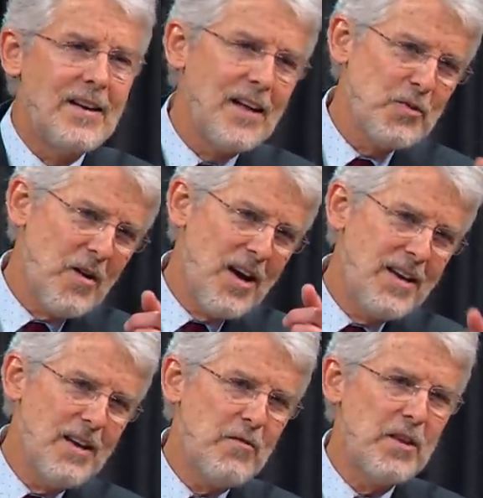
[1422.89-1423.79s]
That's why I
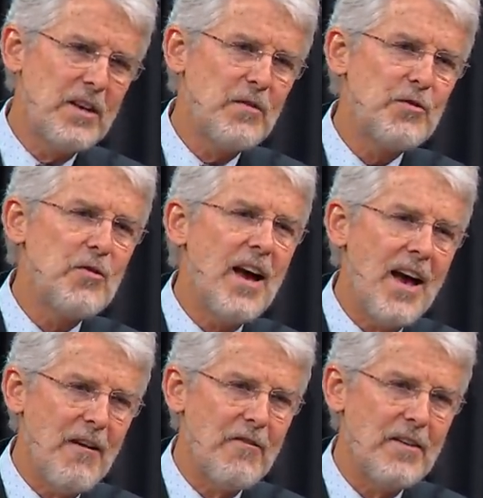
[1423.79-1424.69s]
gave you the gifts you
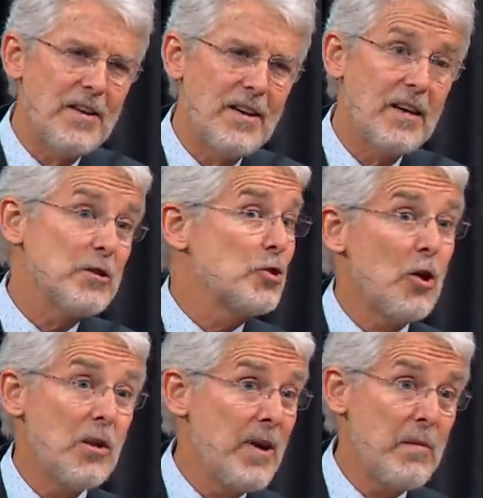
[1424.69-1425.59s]
have, because it's
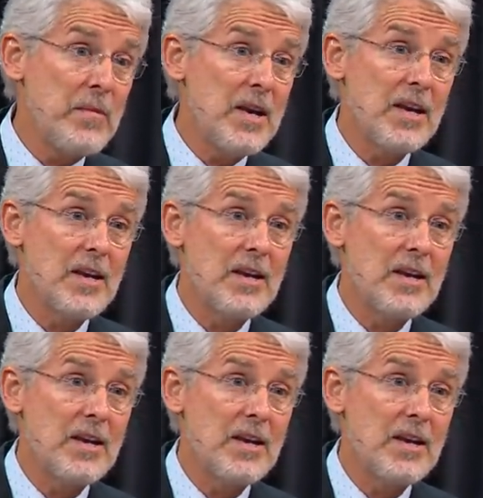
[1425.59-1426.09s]
all about me.